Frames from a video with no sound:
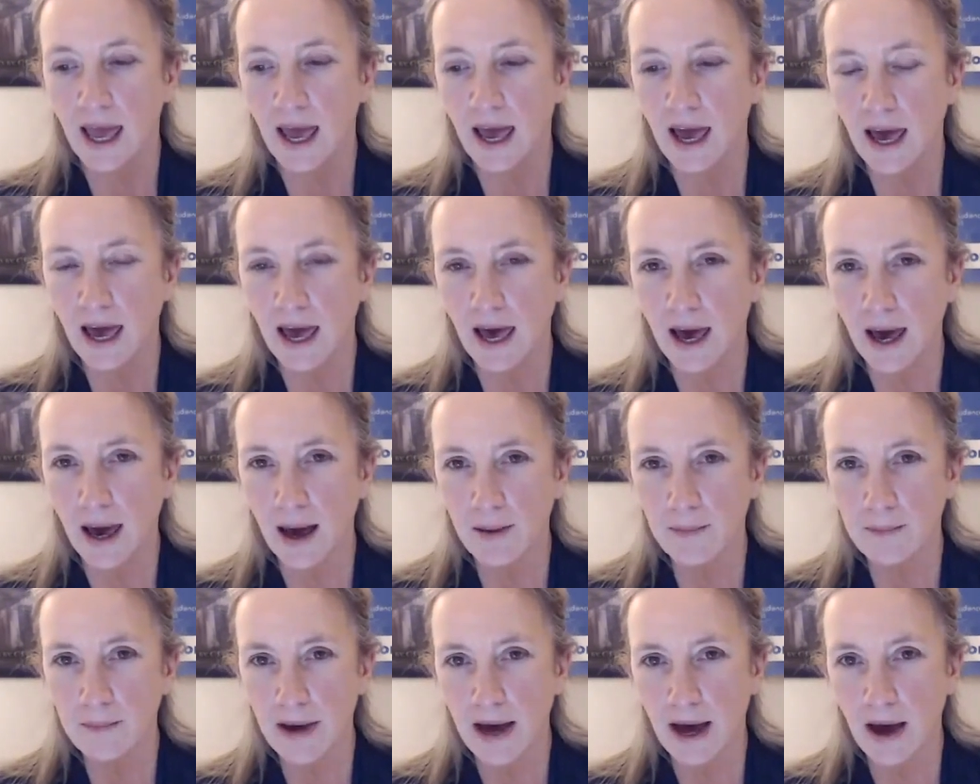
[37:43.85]

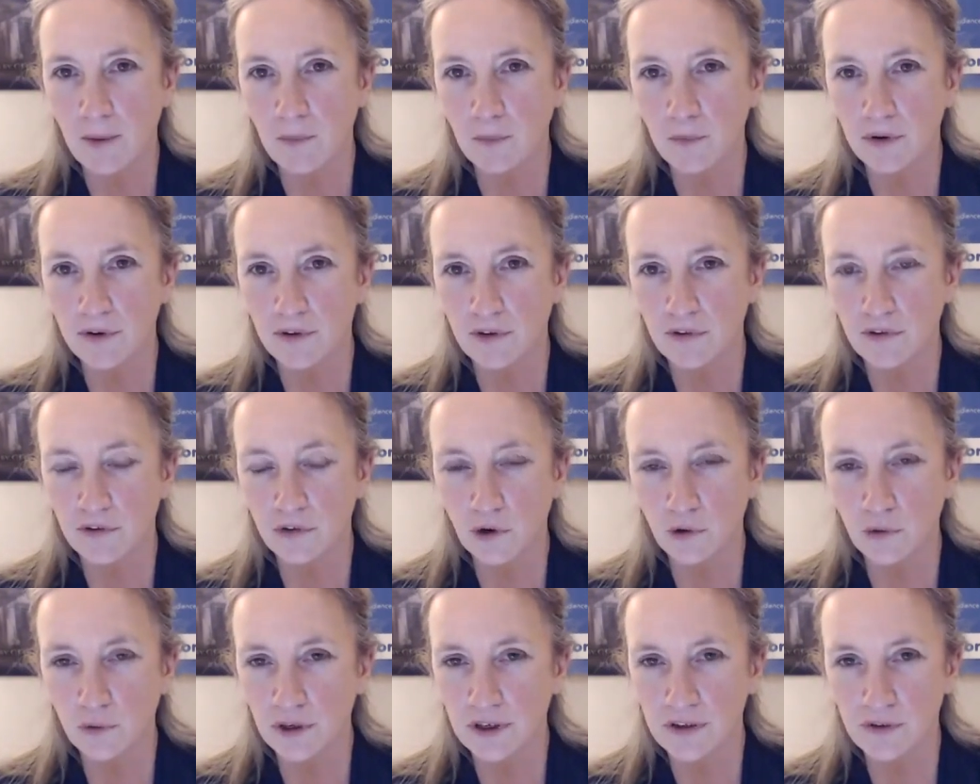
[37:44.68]
And there's
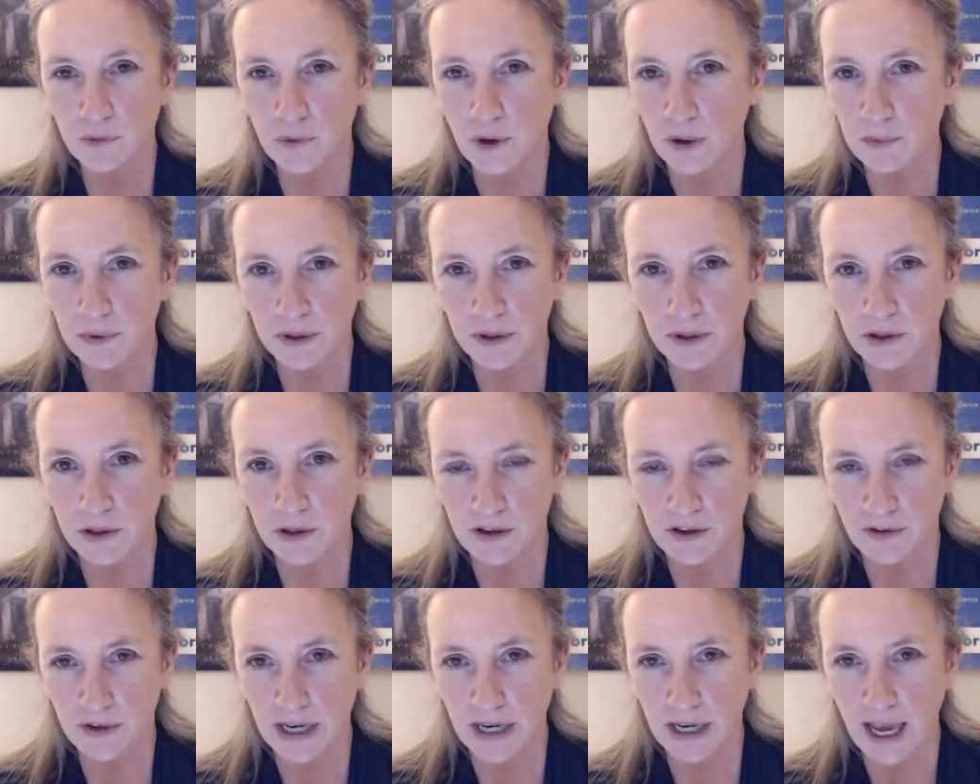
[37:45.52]
no reason why we couldn't
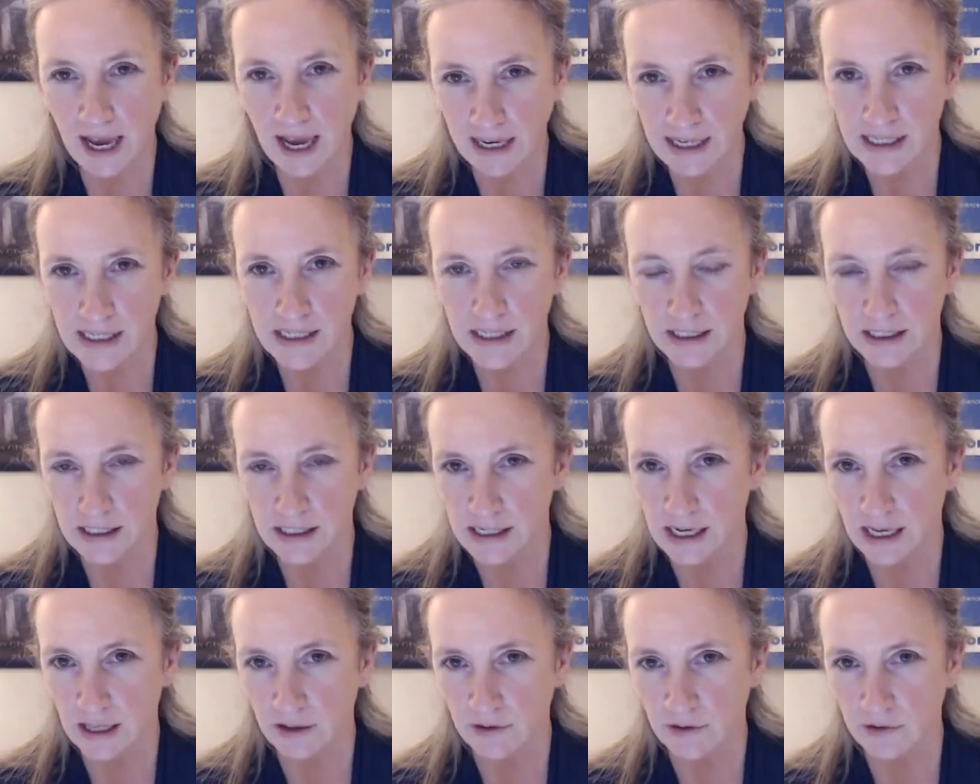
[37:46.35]
have an excellent
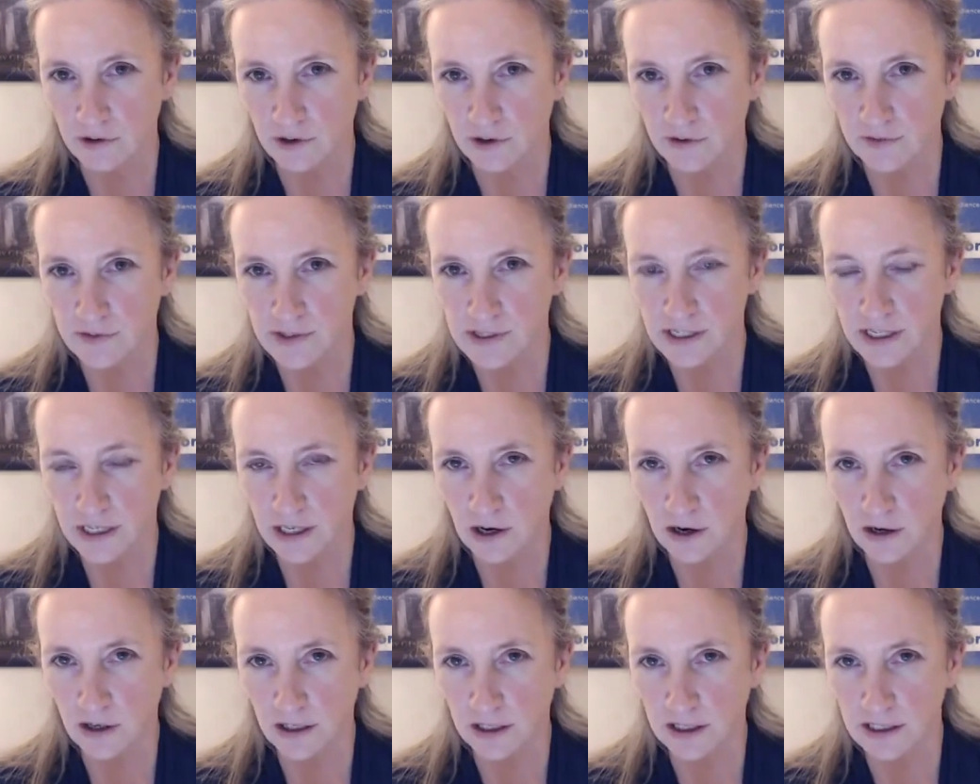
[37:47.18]
health service in
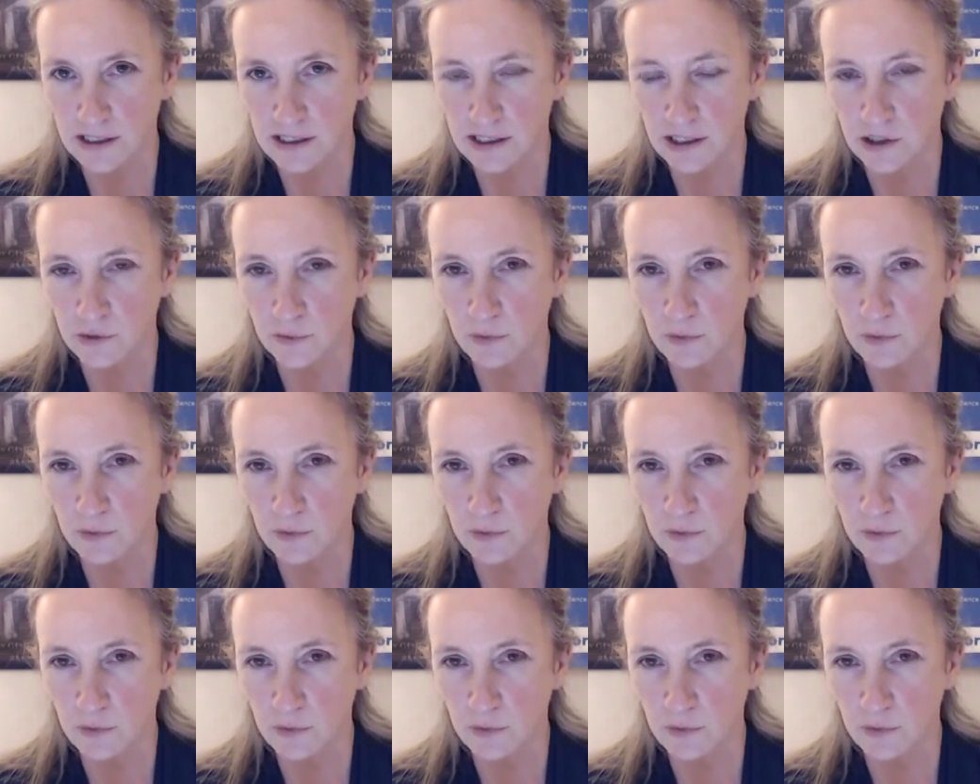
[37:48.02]
Ireland.